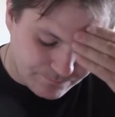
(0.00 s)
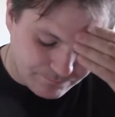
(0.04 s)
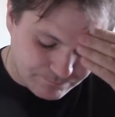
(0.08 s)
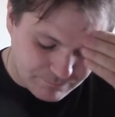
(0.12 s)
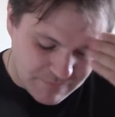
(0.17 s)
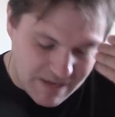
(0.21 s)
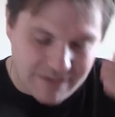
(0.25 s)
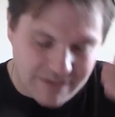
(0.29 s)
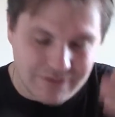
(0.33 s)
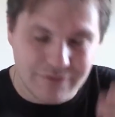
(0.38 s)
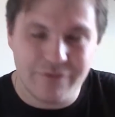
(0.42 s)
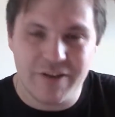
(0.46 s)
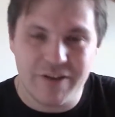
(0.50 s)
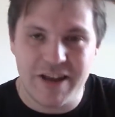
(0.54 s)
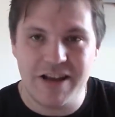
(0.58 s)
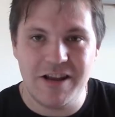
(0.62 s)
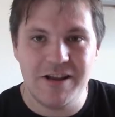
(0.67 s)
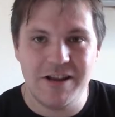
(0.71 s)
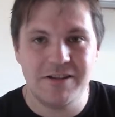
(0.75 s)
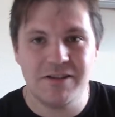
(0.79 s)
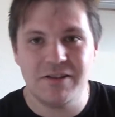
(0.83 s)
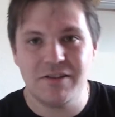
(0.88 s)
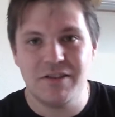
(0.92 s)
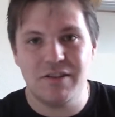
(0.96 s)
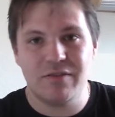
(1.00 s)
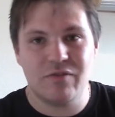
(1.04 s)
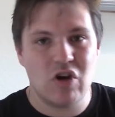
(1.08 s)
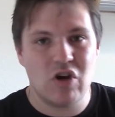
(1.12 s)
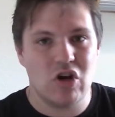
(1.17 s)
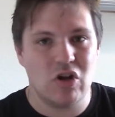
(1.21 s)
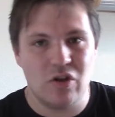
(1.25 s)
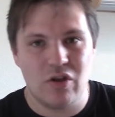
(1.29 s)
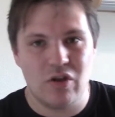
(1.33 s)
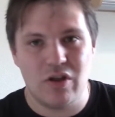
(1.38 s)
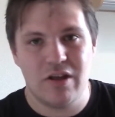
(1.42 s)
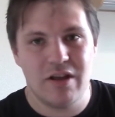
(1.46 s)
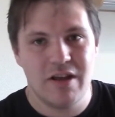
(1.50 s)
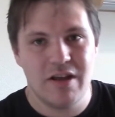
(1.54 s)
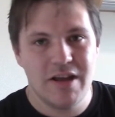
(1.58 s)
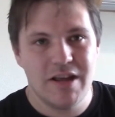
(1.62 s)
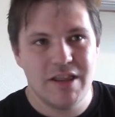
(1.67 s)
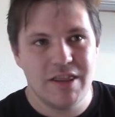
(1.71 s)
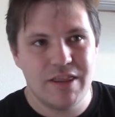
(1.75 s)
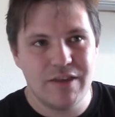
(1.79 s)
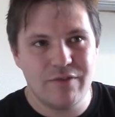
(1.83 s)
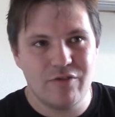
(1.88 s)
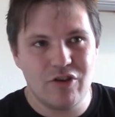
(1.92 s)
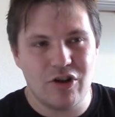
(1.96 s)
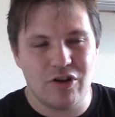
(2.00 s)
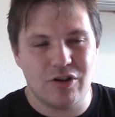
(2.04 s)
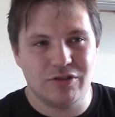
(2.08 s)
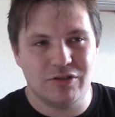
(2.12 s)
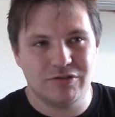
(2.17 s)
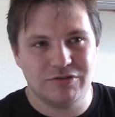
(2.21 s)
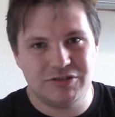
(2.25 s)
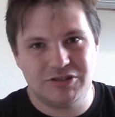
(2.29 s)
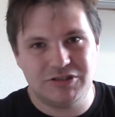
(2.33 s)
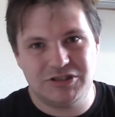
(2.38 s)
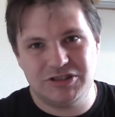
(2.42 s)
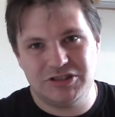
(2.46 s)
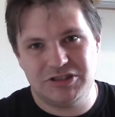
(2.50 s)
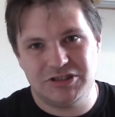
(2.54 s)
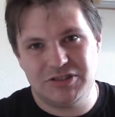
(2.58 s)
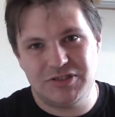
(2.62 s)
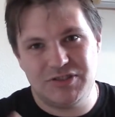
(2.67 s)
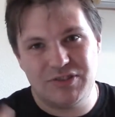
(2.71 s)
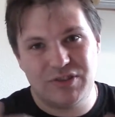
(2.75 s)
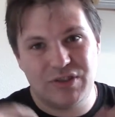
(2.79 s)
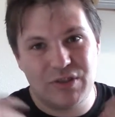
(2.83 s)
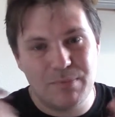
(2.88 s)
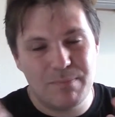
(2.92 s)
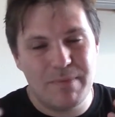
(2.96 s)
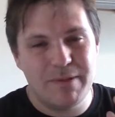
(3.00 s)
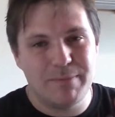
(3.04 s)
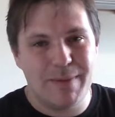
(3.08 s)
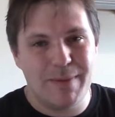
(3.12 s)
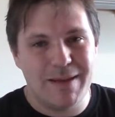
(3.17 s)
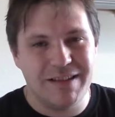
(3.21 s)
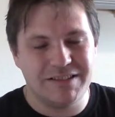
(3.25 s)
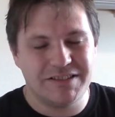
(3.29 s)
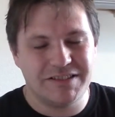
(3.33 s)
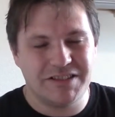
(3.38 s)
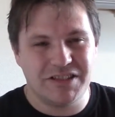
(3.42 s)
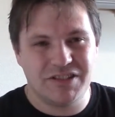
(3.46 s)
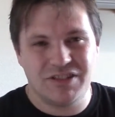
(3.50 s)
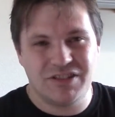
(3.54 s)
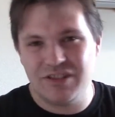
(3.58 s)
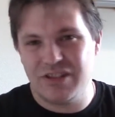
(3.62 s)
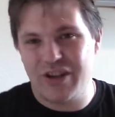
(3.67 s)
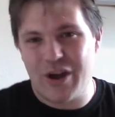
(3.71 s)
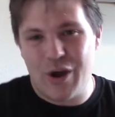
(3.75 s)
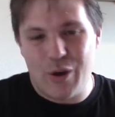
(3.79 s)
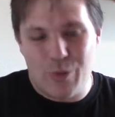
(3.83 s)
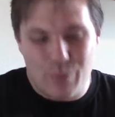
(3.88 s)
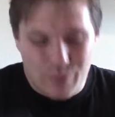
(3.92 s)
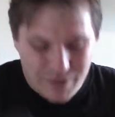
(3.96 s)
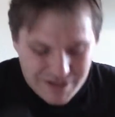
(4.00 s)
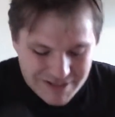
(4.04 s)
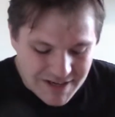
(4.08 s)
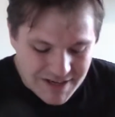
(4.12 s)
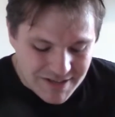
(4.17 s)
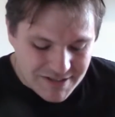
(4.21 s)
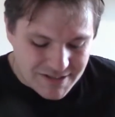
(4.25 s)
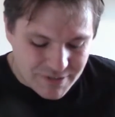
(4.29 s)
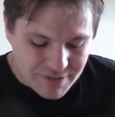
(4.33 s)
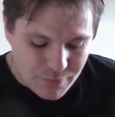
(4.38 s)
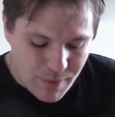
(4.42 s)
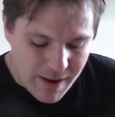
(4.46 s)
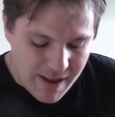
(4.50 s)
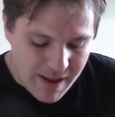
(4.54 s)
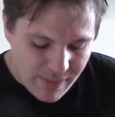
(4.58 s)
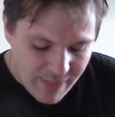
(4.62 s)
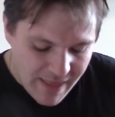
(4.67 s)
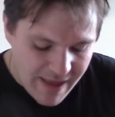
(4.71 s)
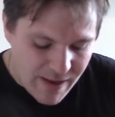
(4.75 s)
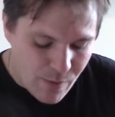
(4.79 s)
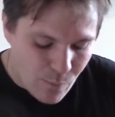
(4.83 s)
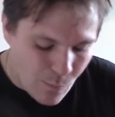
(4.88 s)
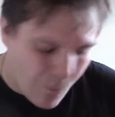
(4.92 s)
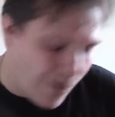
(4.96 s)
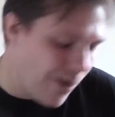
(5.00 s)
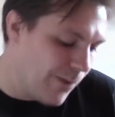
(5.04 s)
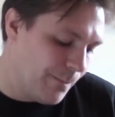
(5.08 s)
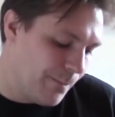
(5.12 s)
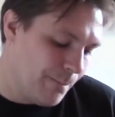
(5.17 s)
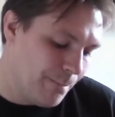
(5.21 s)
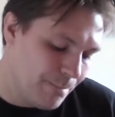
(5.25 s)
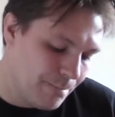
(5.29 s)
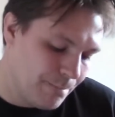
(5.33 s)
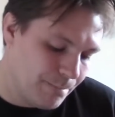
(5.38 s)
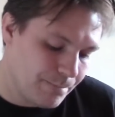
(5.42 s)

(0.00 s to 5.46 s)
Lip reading: and evade, they've got the mobility to go essentially where they want.